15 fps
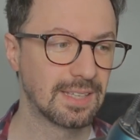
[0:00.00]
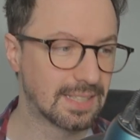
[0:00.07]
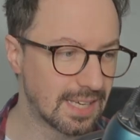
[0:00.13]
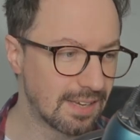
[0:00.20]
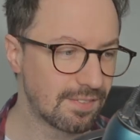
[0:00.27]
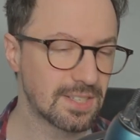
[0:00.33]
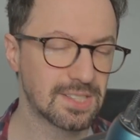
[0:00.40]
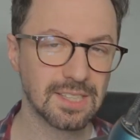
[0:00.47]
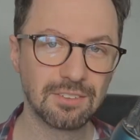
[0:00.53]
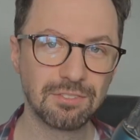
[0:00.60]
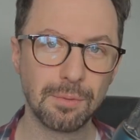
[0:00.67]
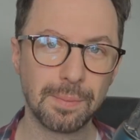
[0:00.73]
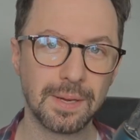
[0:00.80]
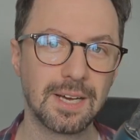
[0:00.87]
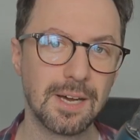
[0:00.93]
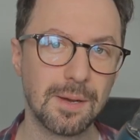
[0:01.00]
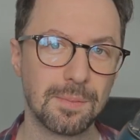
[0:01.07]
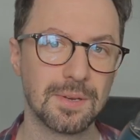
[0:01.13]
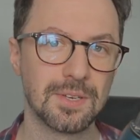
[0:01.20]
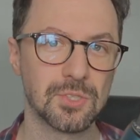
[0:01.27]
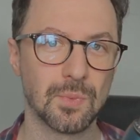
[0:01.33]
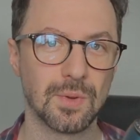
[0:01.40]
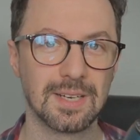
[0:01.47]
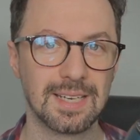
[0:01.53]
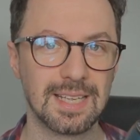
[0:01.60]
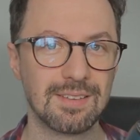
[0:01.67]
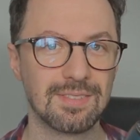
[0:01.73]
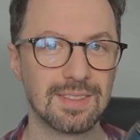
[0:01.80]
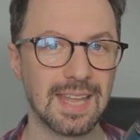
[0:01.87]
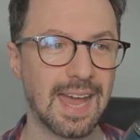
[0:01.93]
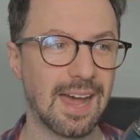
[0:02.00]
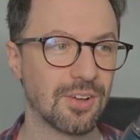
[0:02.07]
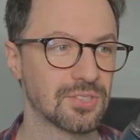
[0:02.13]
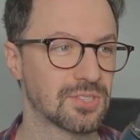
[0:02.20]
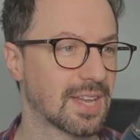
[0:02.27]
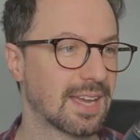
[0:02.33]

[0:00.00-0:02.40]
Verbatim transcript: Give yourself a purpose when leaving the house.